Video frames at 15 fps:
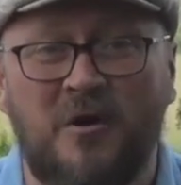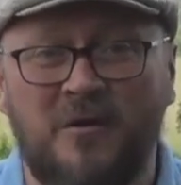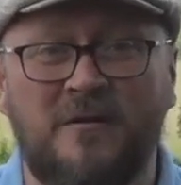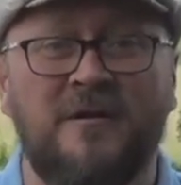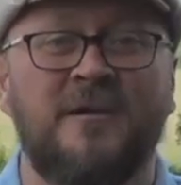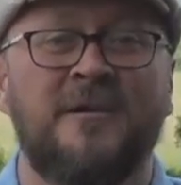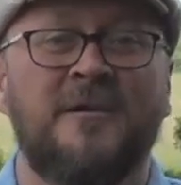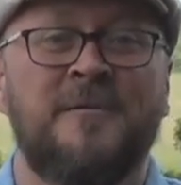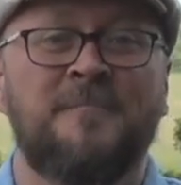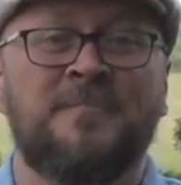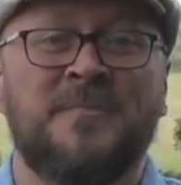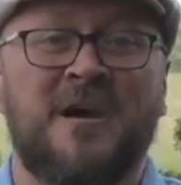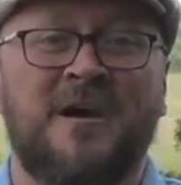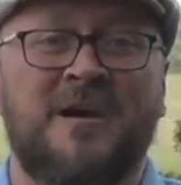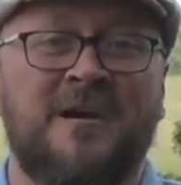part
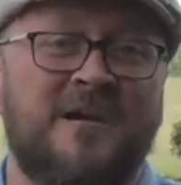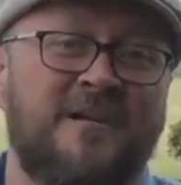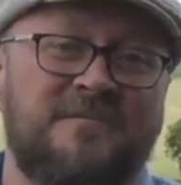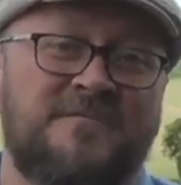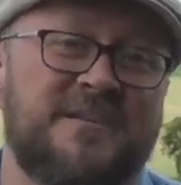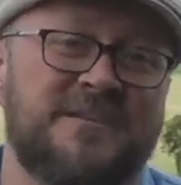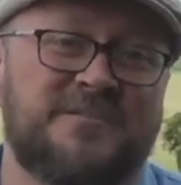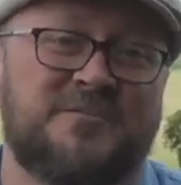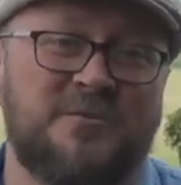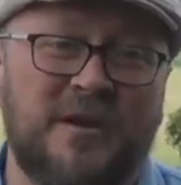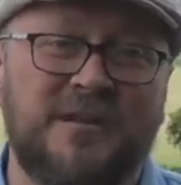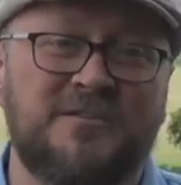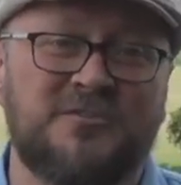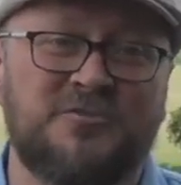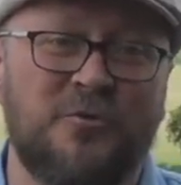of this
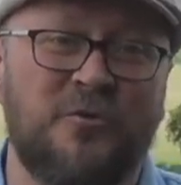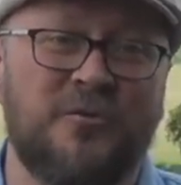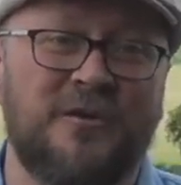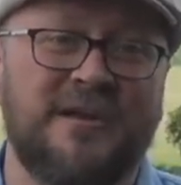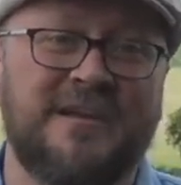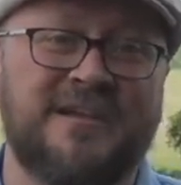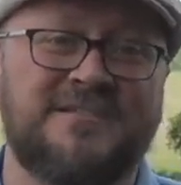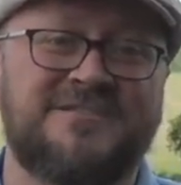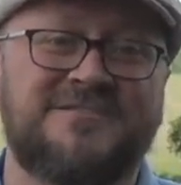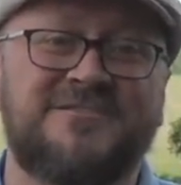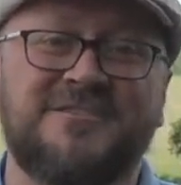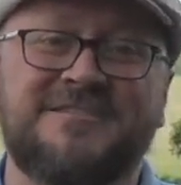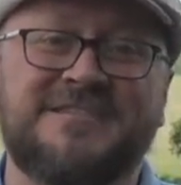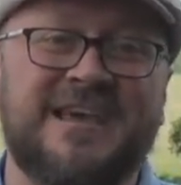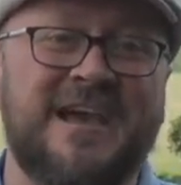great story. It's
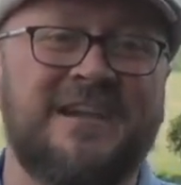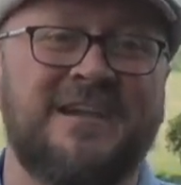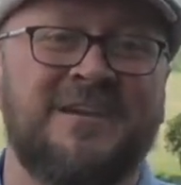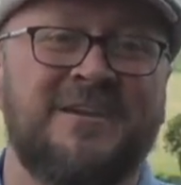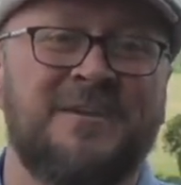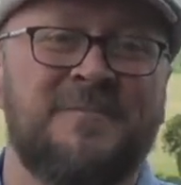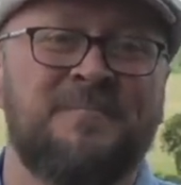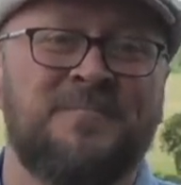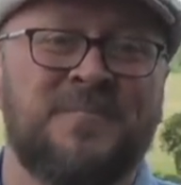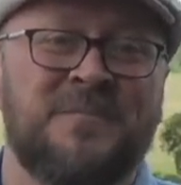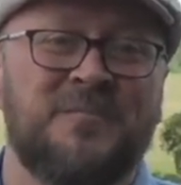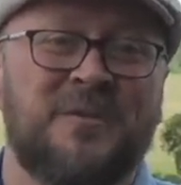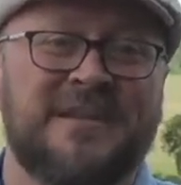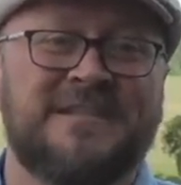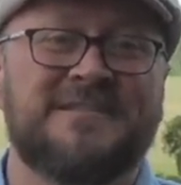just that
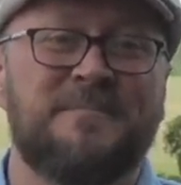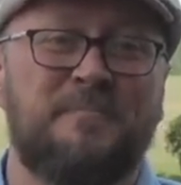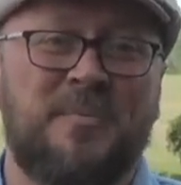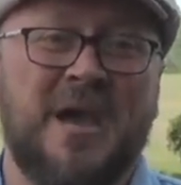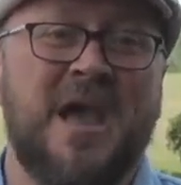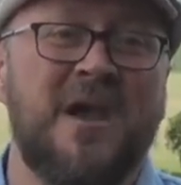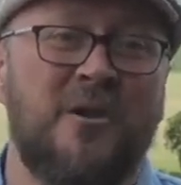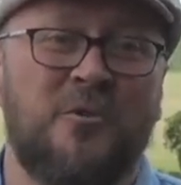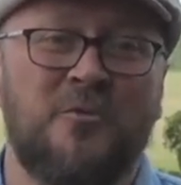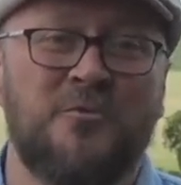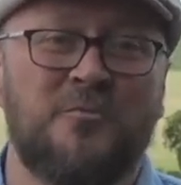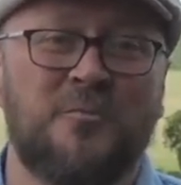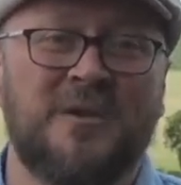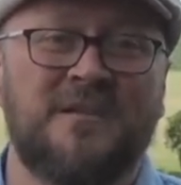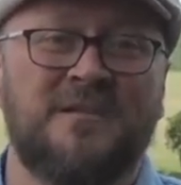what it's
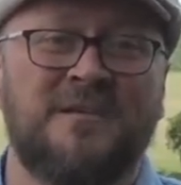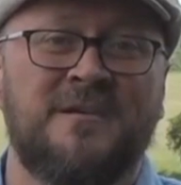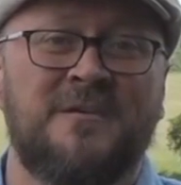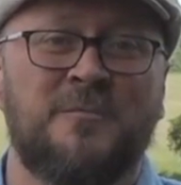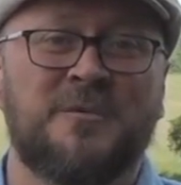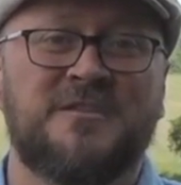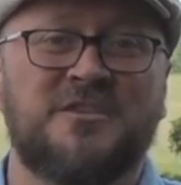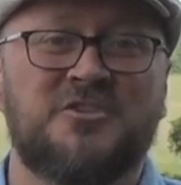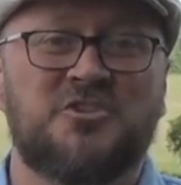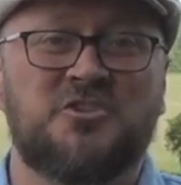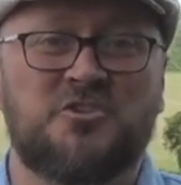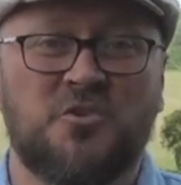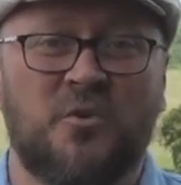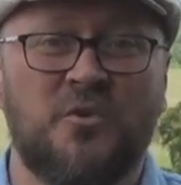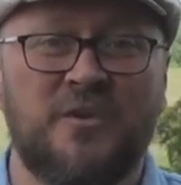about, what the
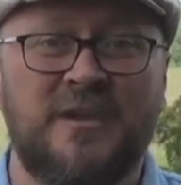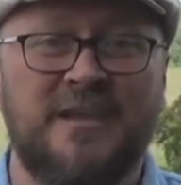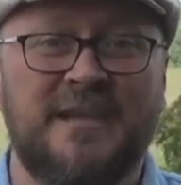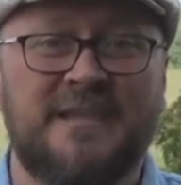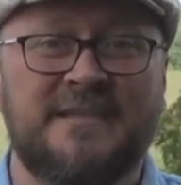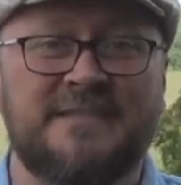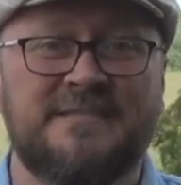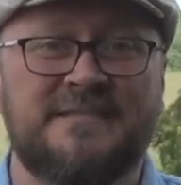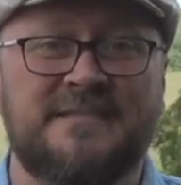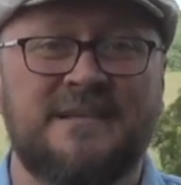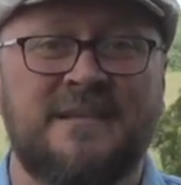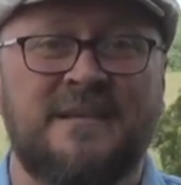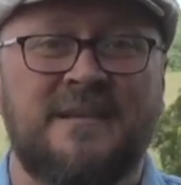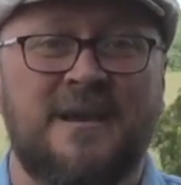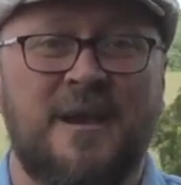story
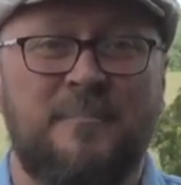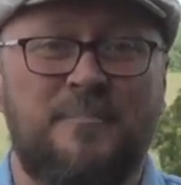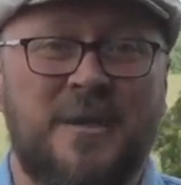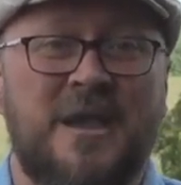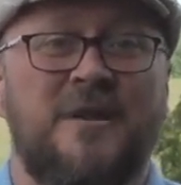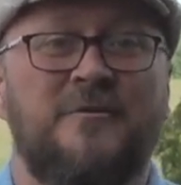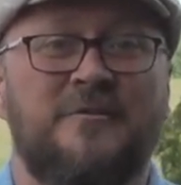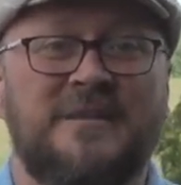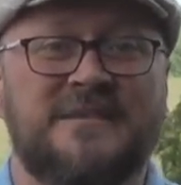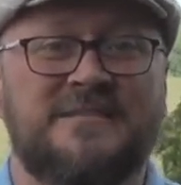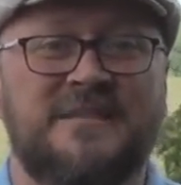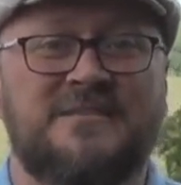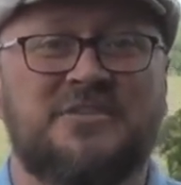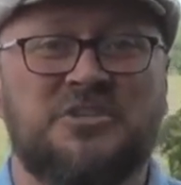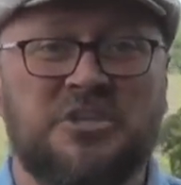is about,
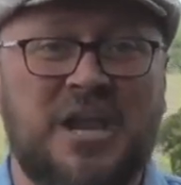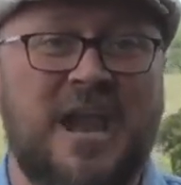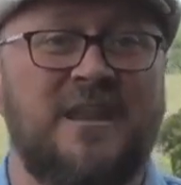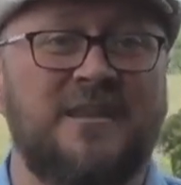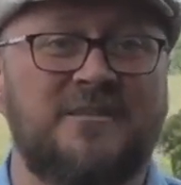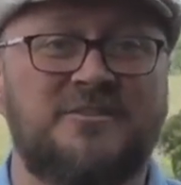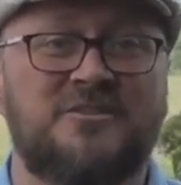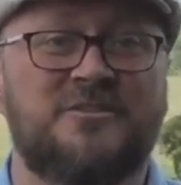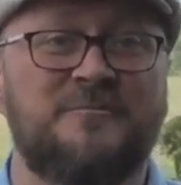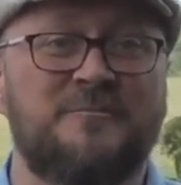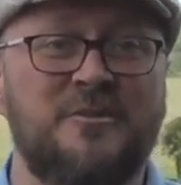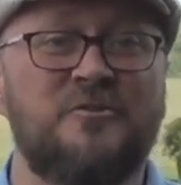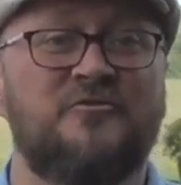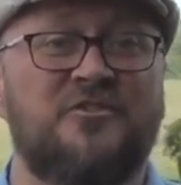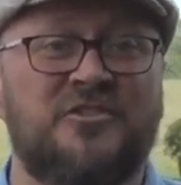is a challenge to
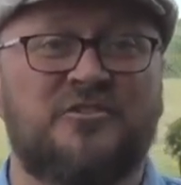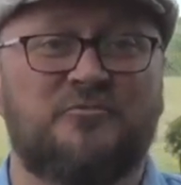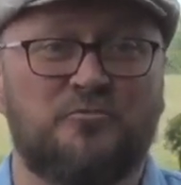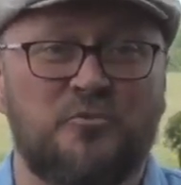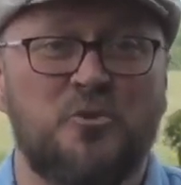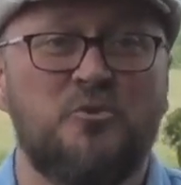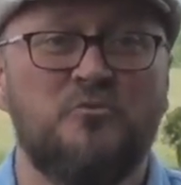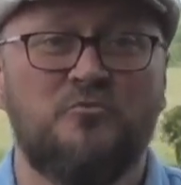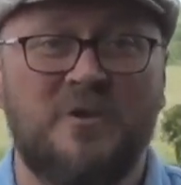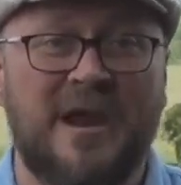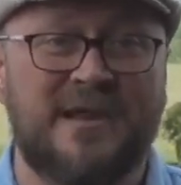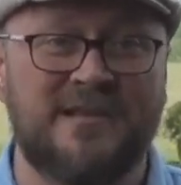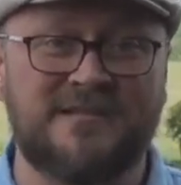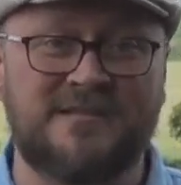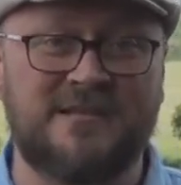move through
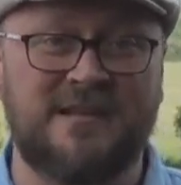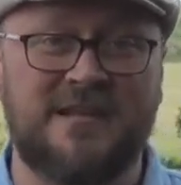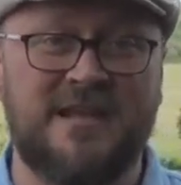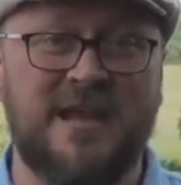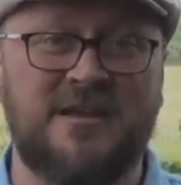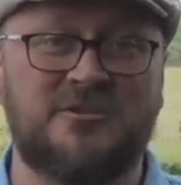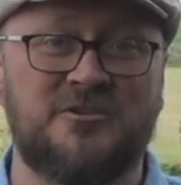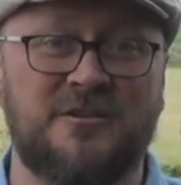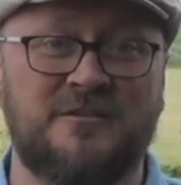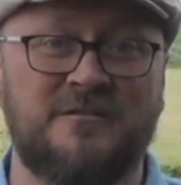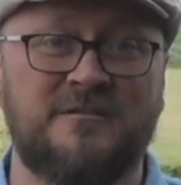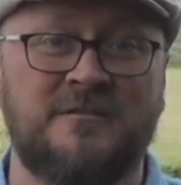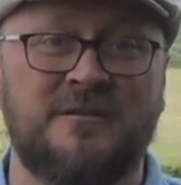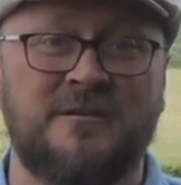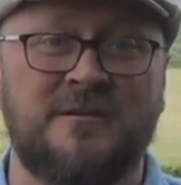reconciliation,